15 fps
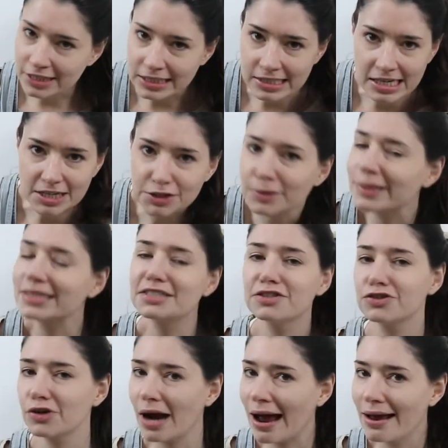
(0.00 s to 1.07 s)
continuing to
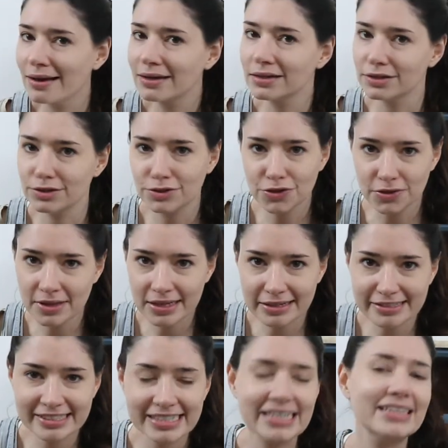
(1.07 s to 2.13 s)
try new
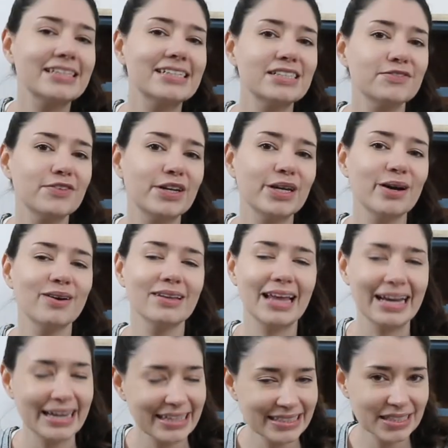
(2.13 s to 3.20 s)
things in this video
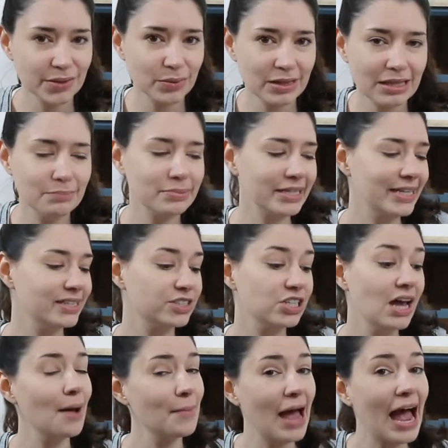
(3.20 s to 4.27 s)
like I did with the bleach,
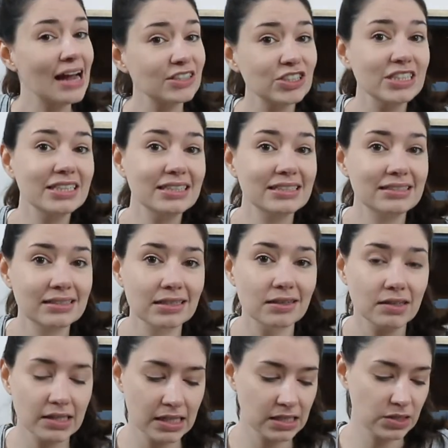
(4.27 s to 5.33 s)
I'm actually going to
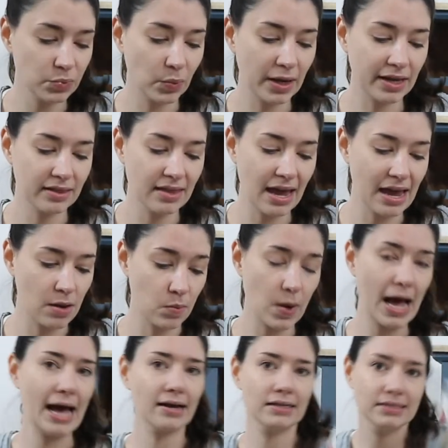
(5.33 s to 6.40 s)
seal this with a
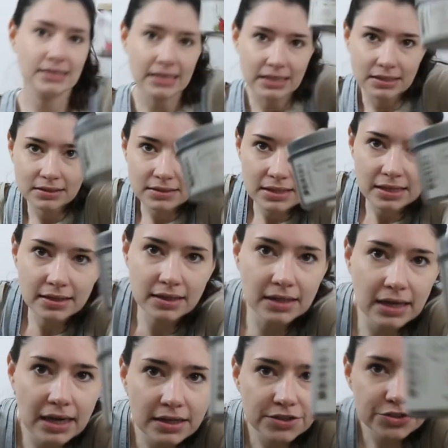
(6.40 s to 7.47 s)
wax. It's the
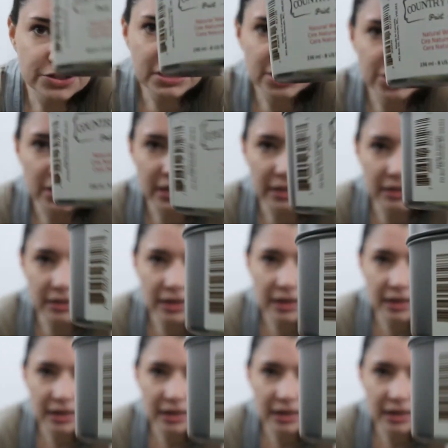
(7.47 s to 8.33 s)
Country Chic